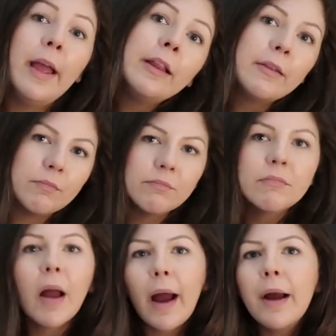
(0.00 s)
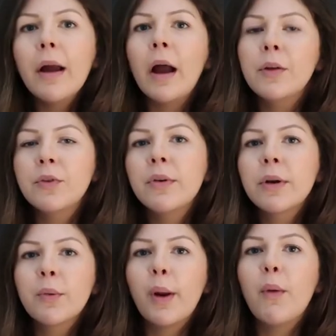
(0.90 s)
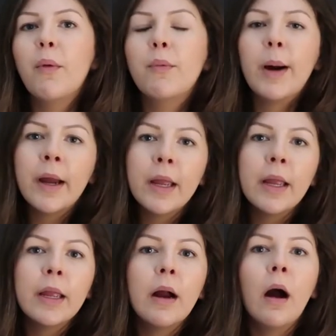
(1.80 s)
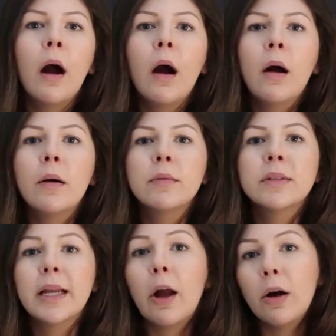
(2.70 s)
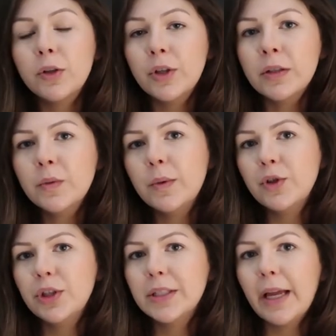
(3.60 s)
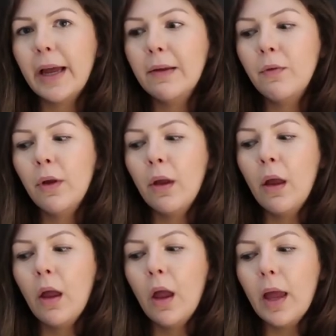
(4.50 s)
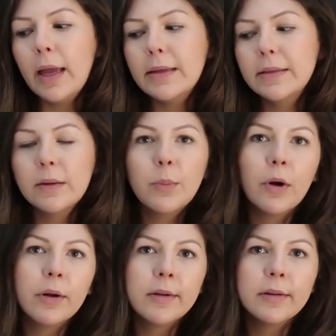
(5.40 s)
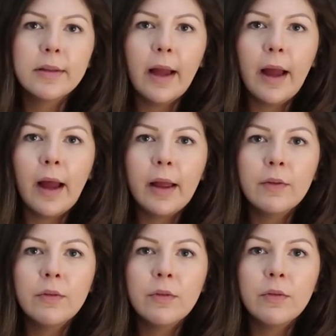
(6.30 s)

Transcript: and I, I do agree with my um, psychologist when she said it's a book that